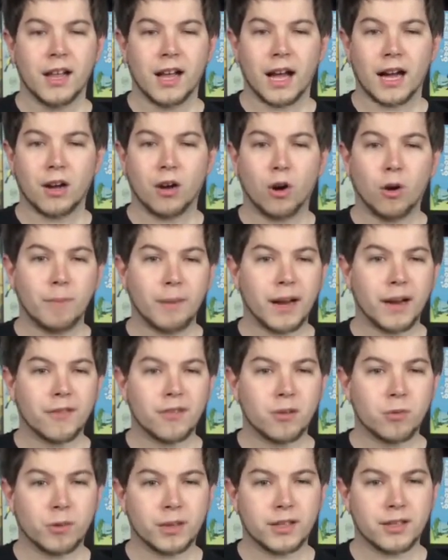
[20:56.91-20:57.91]
I hope
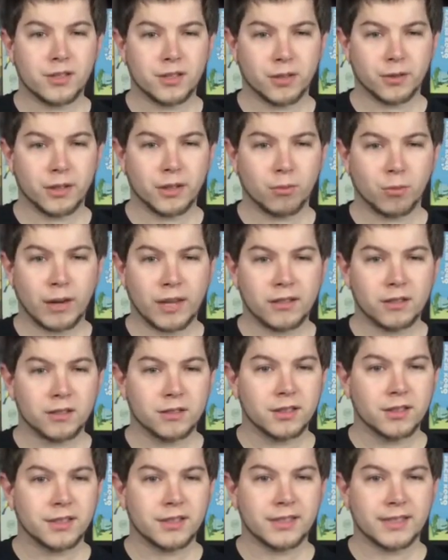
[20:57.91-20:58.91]
everyone is doing well,
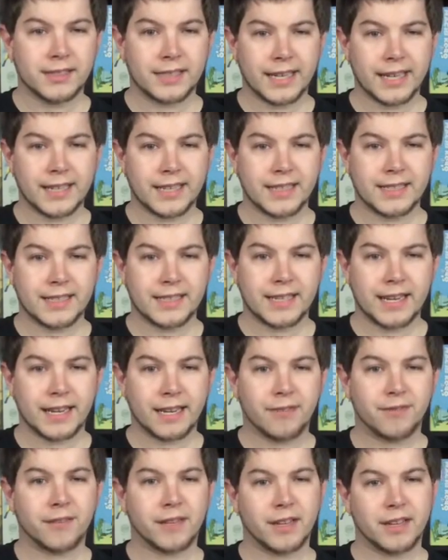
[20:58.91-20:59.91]
staying
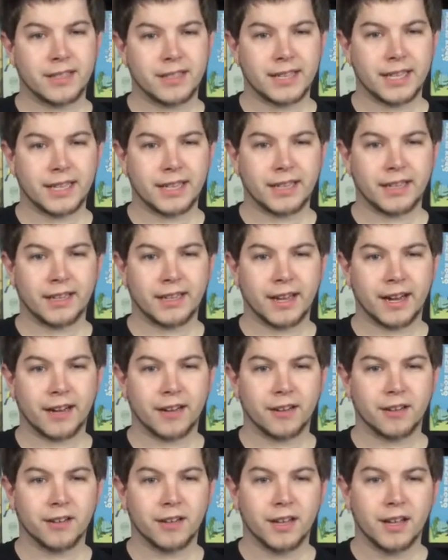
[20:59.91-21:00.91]
safe, and taking
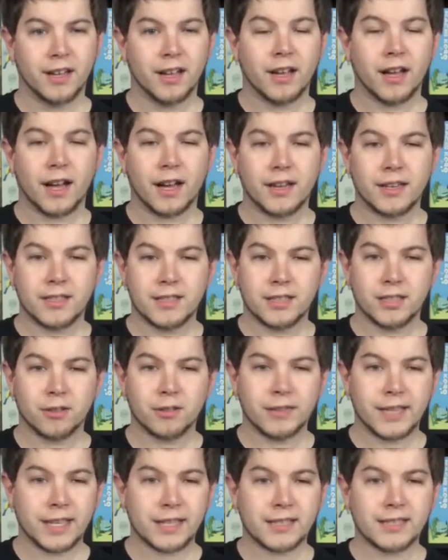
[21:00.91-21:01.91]
care. And until
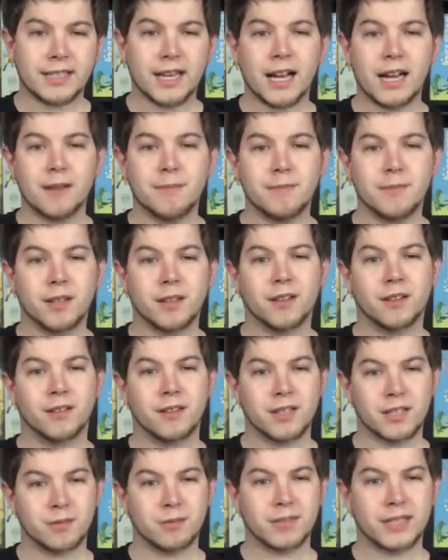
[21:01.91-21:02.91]
next time,
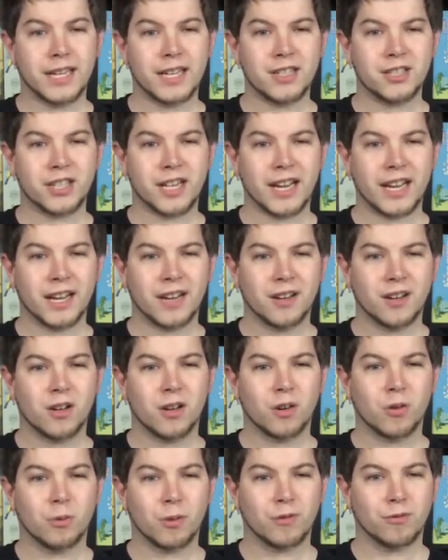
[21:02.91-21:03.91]
this was AJ with